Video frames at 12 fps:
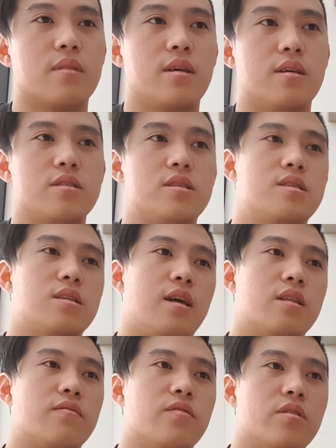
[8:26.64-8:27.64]
is just
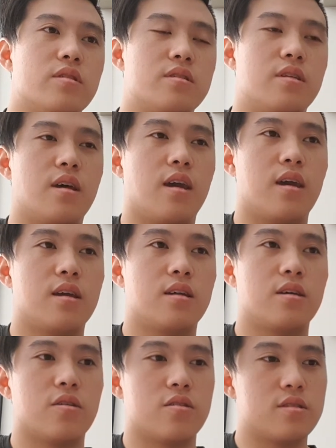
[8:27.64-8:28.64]
like the verse, and
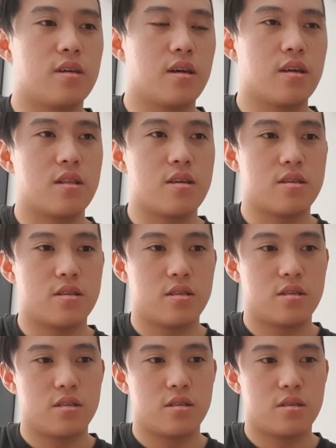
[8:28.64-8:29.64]
it goes like this.